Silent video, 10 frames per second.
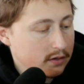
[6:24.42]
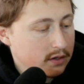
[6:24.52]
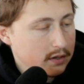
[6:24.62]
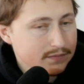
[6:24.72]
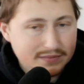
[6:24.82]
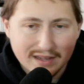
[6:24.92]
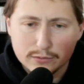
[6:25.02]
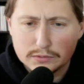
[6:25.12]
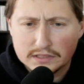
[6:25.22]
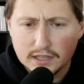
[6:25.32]
Now,
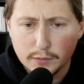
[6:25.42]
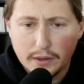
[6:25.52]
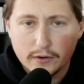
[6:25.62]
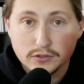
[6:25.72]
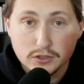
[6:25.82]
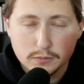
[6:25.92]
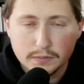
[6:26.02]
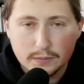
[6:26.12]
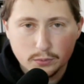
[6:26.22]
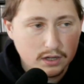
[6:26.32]
with celery powder, certain
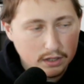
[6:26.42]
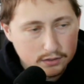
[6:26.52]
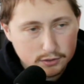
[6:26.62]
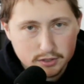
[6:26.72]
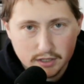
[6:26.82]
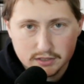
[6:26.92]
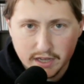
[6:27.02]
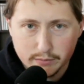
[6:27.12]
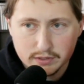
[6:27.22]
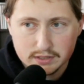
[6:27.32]
people, like their guts can't
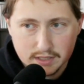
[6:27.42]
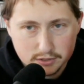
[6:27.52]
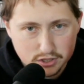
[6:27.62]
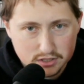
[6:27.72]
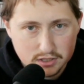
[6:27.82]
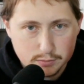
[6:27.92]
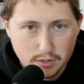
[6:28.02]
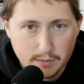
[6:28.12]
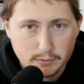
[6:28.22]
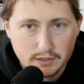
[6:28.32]
really digest this
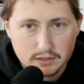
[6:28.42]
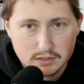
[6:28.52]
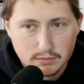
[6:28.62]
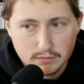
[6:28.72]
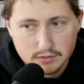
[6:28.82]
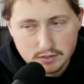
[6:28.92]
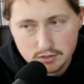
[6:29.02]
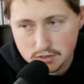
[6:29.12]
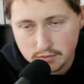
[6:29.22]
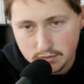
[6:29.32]
properly, and sometimes it
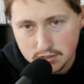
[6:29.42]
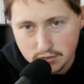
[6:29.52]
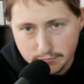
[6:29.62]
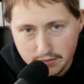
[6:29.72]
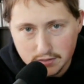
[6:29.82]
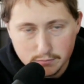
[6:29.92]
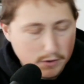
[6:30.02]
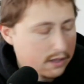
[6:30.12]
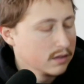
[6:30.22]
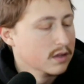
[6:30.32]
doesn't affect them right.
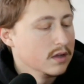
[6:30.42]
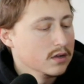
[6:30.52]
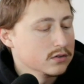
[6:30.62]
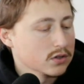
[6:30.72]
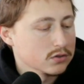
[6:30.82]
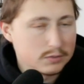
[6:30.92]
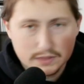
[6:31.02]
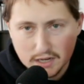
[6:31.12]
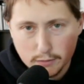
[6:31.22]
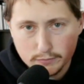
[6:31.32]
So just be
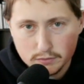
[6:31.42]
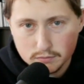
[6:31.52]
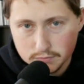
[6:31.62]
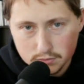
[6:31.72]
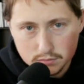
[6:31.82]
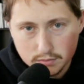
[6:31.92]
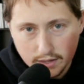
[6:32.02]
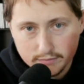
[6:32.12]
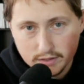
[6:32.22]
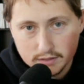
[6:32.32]
careful if you have
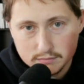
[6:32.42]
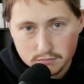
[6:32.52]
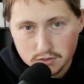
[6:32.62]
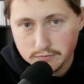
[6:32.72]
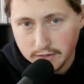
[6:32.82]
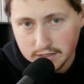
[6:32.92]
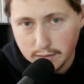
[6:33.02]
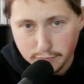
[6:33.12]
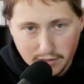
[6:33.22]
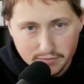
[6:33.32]
that. Just find out if
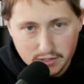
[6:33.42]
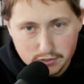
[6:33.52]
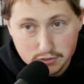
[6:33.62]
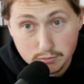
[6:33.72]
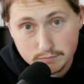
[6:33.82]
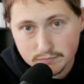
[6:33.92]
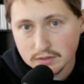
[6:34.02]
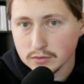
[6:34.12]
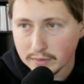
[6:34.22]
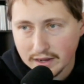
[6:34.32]
you have that issue. You
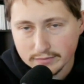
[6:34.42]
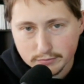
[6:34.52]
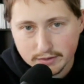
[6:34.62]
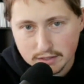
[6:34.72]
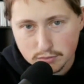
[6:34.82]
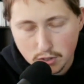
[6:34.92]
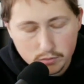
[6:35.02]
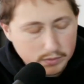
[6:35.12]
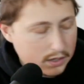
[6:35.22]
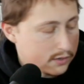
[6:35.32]
might have to find out the hard
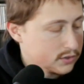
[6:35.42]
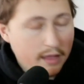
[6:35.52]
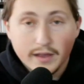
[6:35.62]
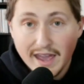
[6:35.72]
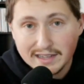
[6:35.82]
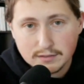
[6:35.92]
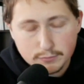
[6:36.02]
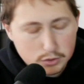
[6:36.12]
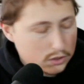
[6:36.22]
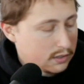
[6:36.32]
way, honestly, and
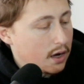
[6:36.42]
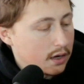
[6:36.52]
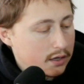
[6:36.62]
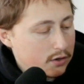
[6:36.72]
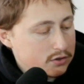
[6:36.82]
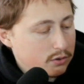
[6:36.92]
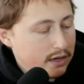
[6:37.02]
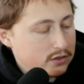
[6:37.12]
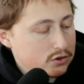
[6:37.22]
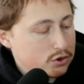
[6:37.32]
unfortunately. It also
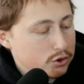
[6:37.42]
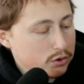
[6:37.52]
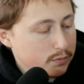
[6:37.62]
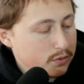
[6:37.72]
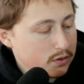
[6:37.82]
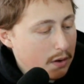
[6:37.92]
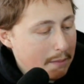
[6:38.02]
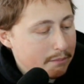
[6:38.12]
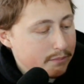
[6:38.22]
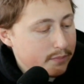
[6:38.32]
has juniper
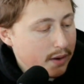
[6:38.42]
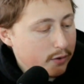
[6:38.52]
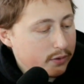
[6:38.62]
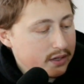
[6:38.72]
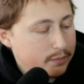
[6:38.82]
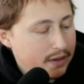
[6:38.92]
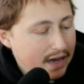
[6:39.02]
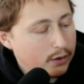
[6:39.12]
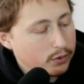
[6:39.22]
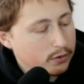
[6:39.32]
berry
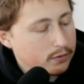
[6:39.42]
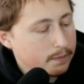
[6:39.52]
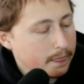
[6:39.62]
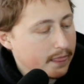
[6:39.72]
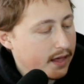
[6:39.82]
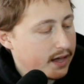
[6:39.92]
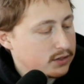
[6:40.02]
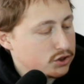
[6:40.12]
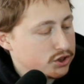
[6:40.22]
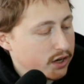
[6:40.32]
powder and
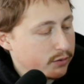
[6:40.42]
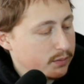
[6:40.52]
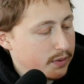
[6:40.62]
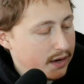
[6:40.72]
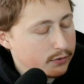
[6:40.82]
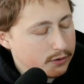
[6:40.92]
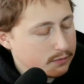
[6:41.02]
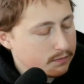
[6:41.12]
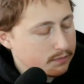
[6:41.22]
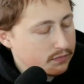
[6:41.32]
cherry powder,
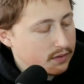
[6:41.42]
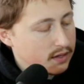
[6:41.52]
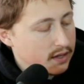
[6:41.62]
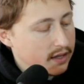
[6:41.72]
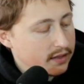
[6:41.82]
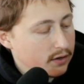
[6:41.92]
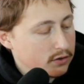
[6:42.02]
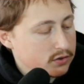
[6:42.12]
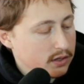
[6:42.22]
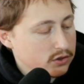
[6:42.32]
and then
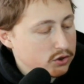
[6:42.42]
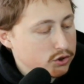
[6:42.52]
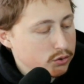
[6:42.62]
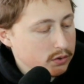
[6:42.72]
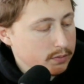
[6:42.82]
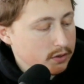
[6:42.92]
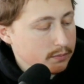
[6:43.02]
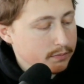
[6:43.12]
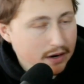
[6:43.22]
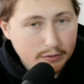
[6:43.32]
also has juniper
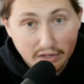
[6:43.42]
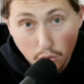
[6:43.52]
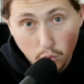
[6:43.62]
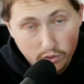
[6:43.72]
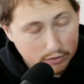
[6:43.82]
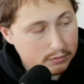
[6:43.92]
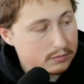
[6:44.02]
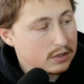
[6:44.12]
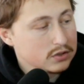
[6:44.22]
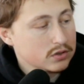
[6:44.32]
berry oil.
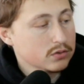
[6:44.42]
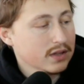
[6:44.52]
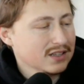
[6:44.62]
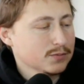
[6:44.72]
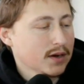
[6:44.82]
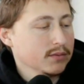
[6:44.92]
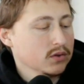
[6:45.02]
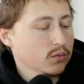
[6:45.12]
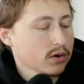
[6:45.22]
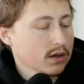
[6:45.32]
So that's probably
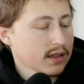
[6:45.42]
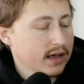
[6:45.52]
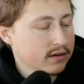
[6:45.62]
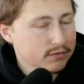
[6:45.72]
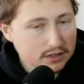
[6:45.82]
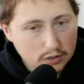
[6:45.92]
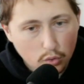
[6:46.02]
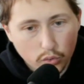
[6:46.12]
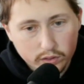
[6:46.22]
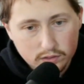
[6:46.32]
where a lot of the
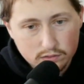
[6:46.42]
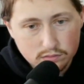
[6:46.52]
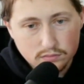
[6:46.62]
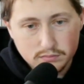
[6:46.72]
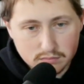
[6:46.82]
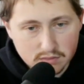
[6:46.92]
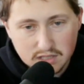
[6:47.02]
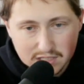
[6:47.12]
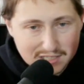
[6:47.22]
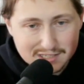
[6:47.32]

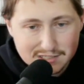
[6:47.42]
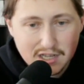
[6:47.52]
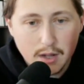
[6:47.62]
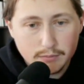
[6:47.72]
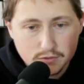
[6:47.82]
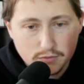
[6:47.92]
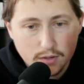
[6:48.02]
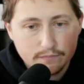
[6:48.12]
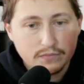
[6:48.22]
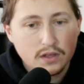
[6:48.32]
oiliness comes
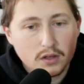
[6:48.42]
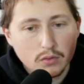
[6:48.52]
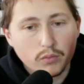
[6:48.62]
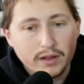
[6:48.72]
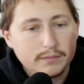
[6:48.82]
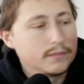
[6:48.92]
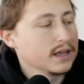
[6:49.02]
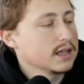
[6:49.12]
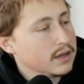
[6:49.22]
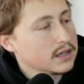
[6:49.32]
from when
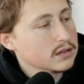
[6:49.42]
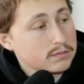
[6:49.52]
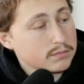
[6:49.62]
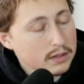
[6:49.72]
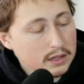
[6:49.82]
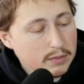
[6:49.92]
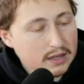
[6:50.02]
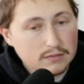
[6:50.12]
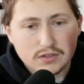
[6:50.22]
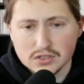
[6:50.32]
making this belly
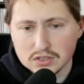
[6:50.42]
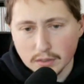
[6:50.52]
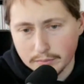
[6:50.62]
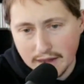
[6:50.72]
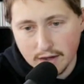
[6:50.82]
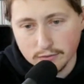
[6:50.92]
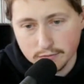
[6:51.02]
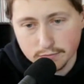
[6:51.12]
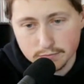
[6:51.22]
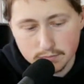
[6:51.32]
bacon. This is a pound
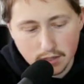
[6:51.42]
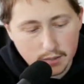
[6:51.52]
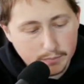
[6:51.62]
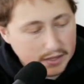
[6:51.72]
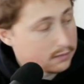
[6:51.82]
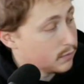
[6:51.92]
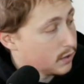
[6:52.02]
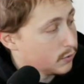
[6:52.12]
of bacon, by the way.